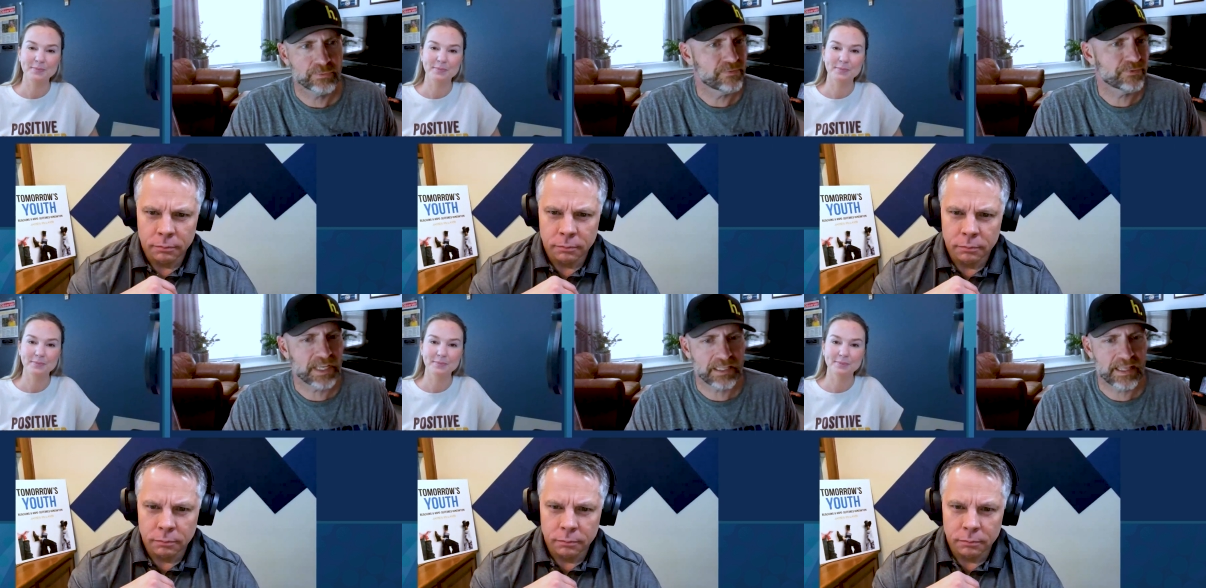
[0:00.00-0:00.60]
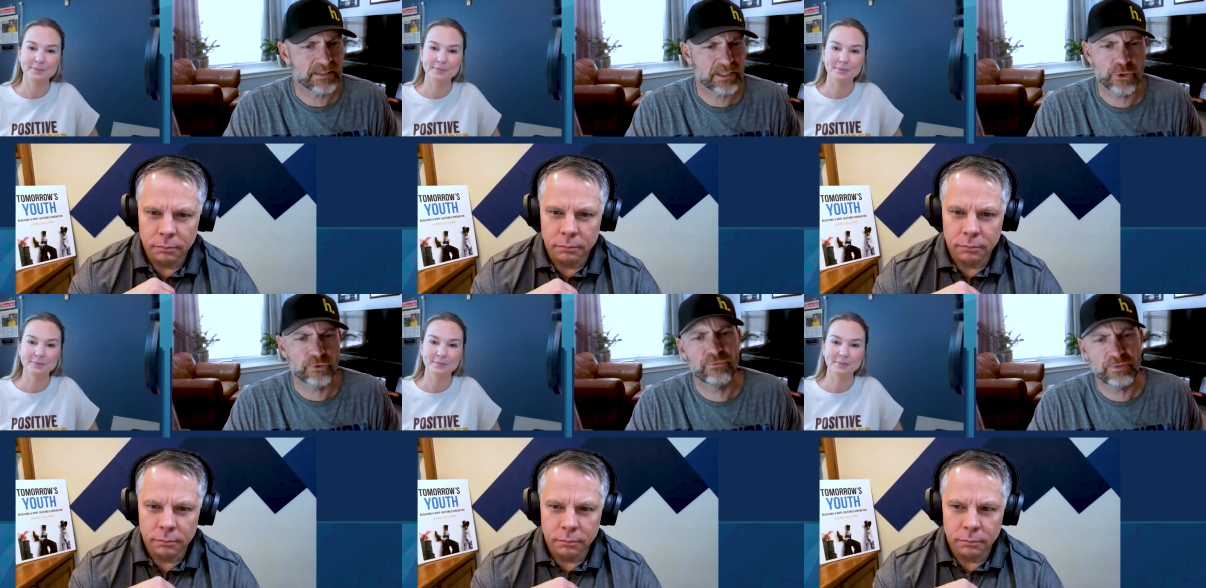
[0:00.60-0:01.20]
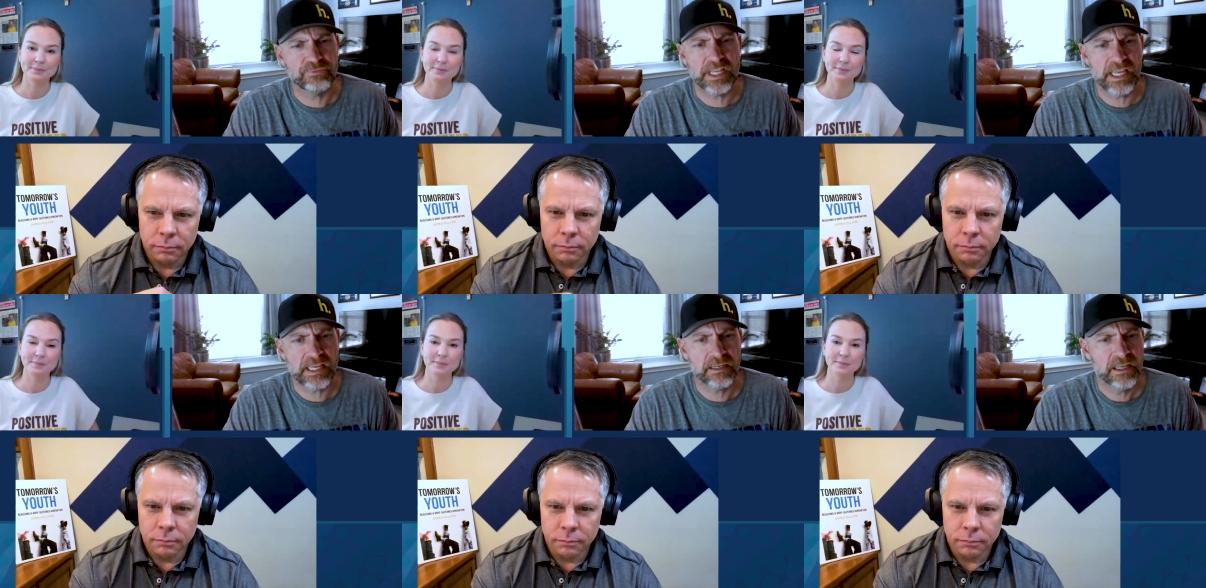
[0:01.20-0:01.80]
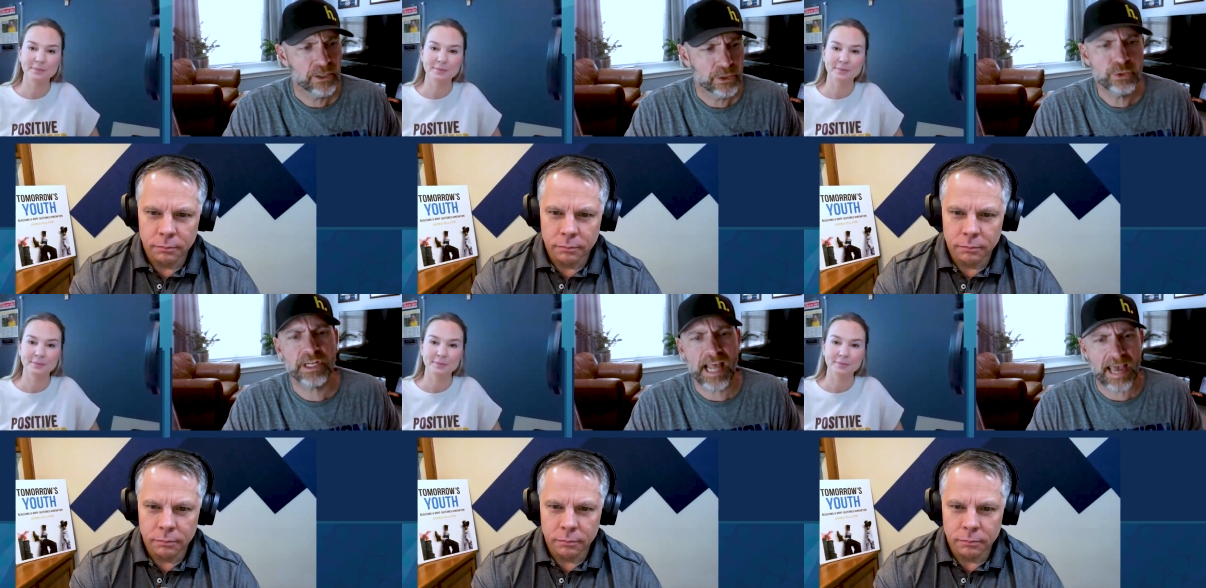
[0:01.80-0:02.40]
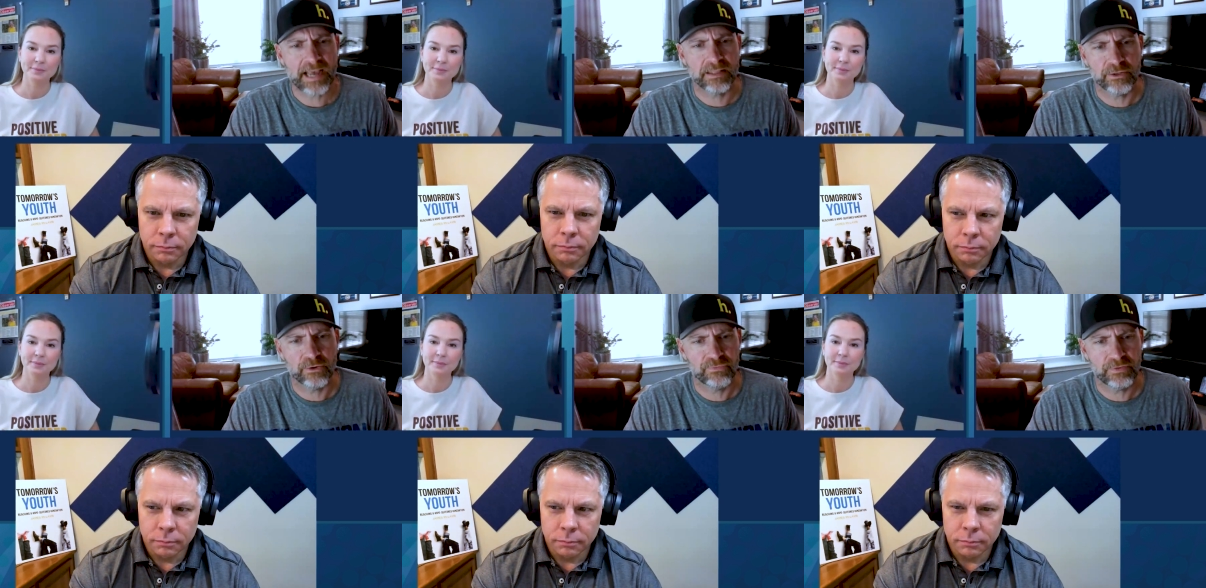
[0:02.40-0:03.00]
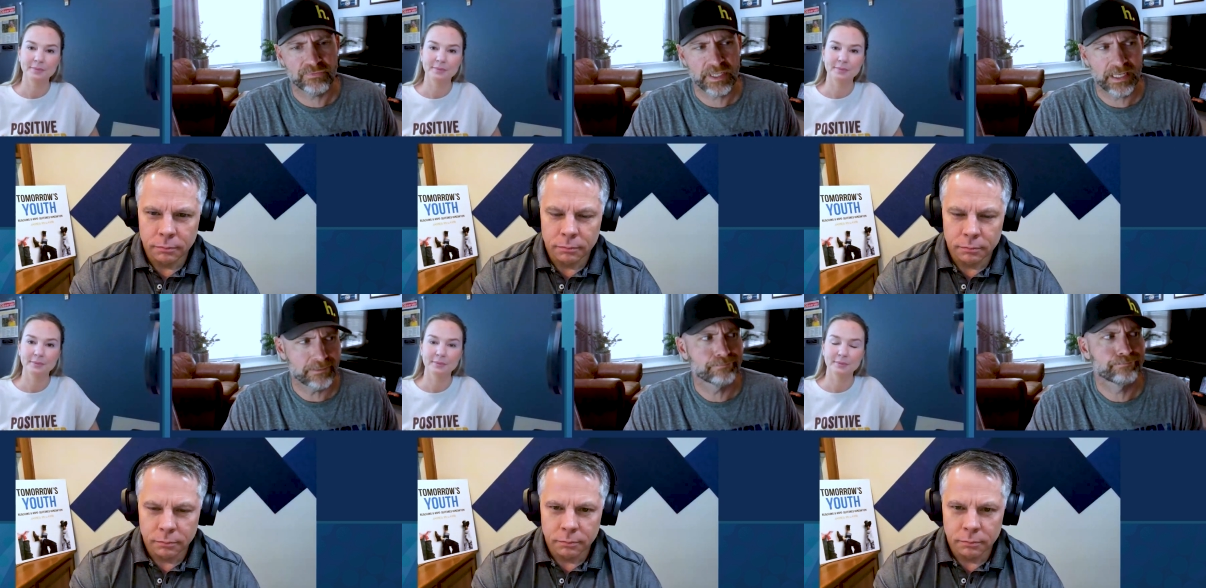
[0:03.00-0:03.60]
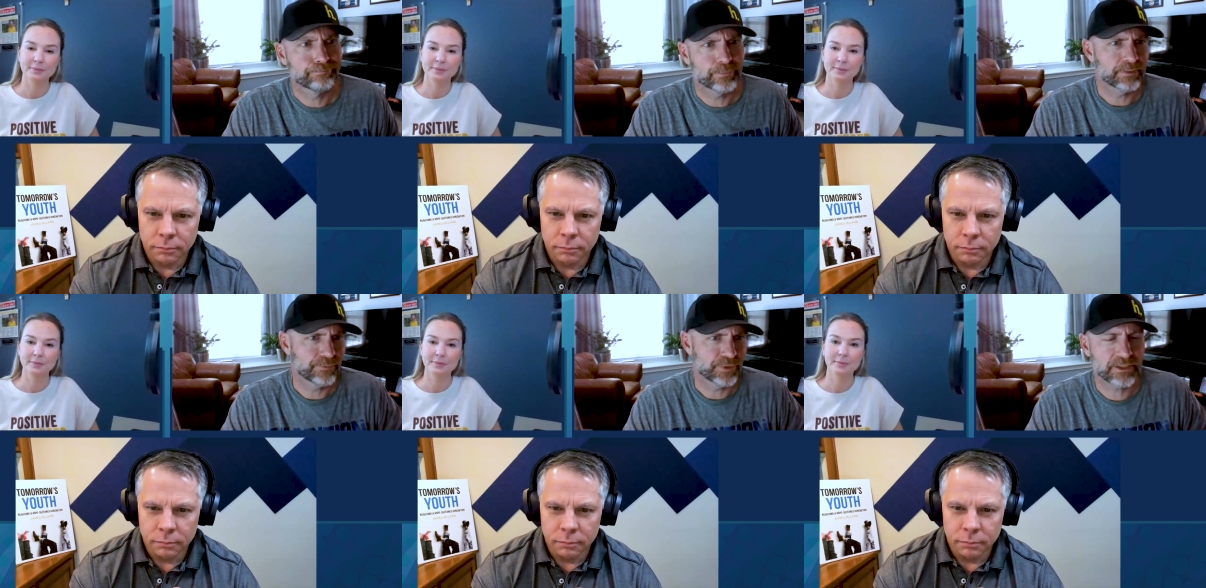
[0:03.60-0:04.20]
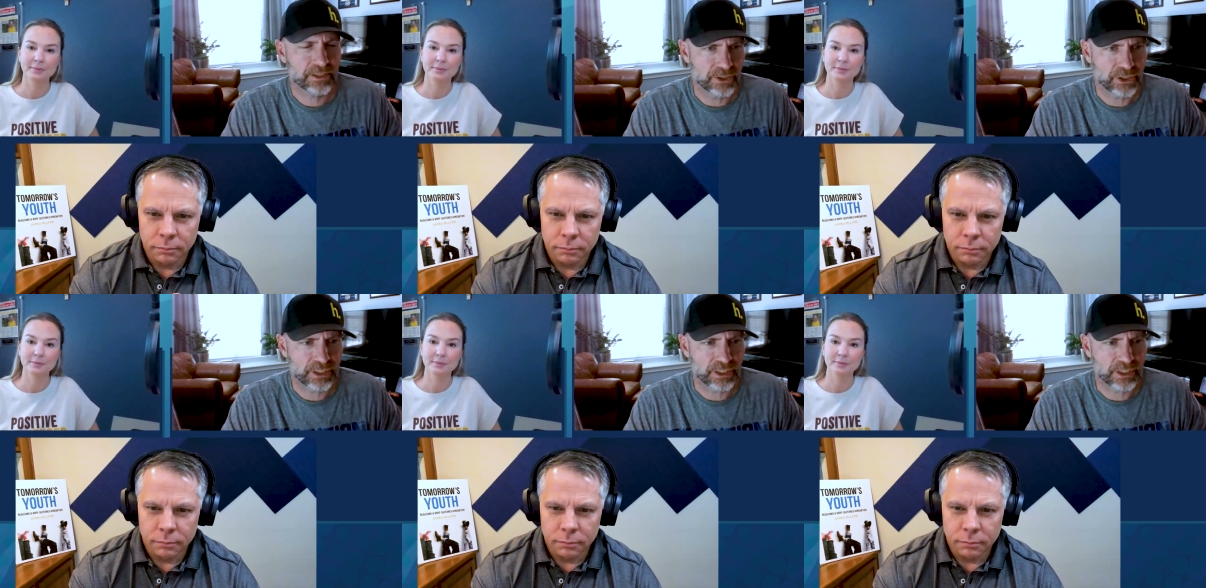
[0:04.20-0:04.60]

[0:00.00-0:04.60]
Speaker 1: We've said that it's like you're 15, you should act like you're 15. Well, Jessica just